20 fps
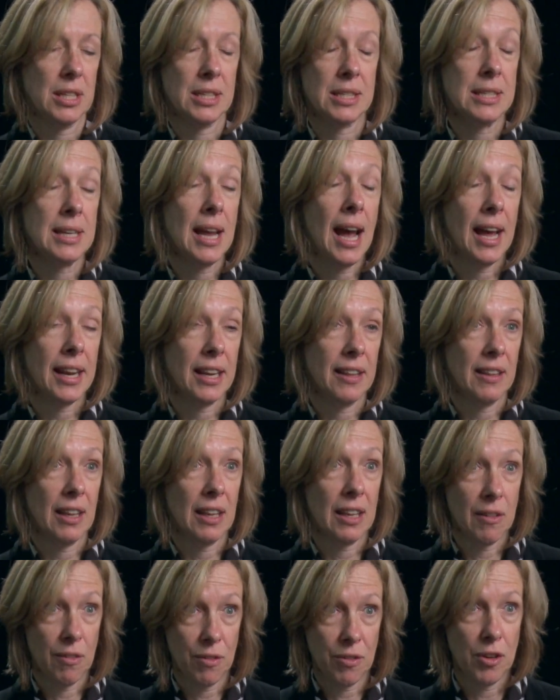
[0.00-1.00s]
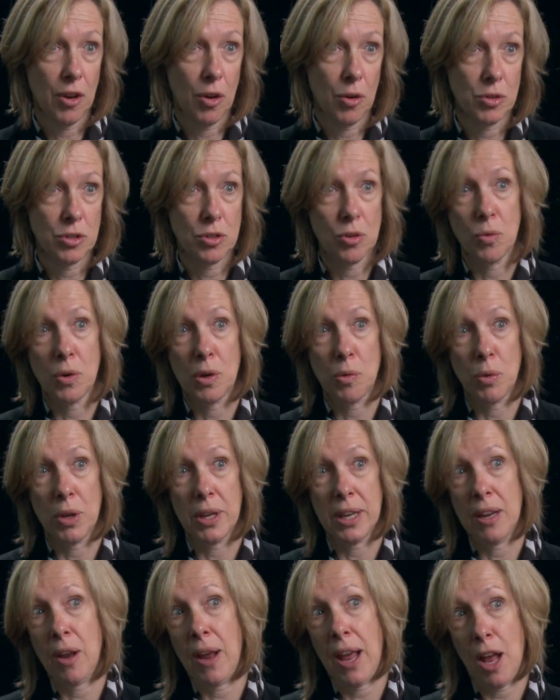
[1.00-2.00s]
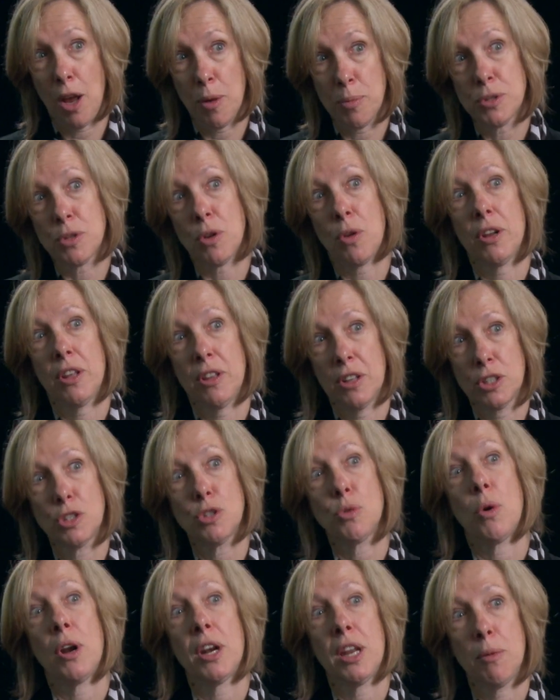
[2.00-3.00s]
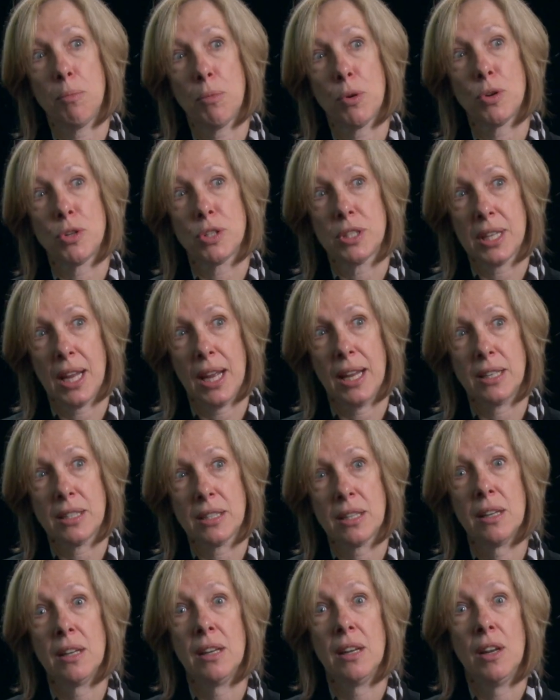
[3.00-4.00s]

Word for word: it's not in the lymph node, so it really helps only the 20%